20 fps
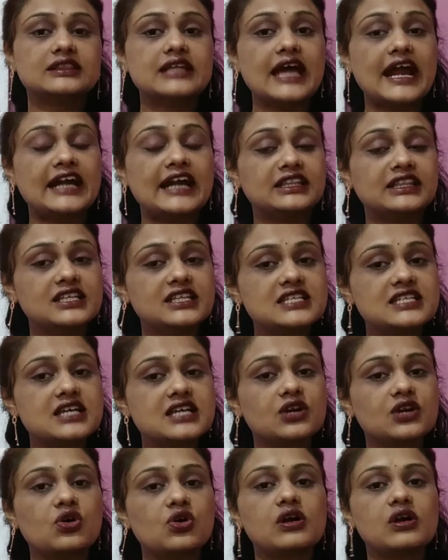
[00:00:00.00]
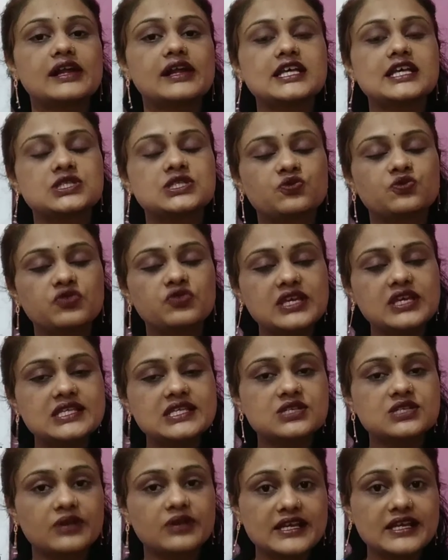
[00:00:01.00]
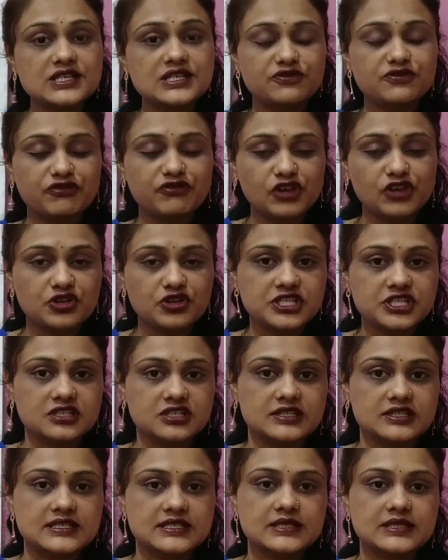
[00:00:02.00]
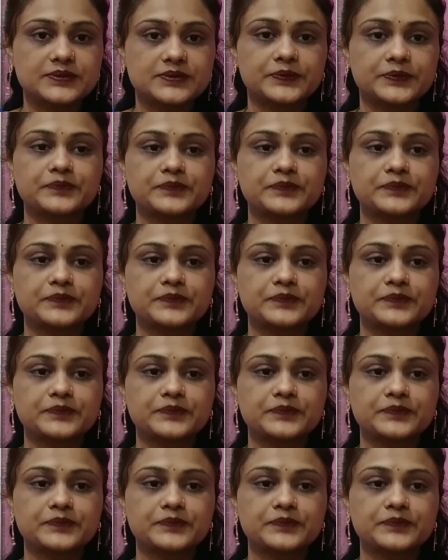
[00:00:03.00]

and these are called as Weiss rings floaters.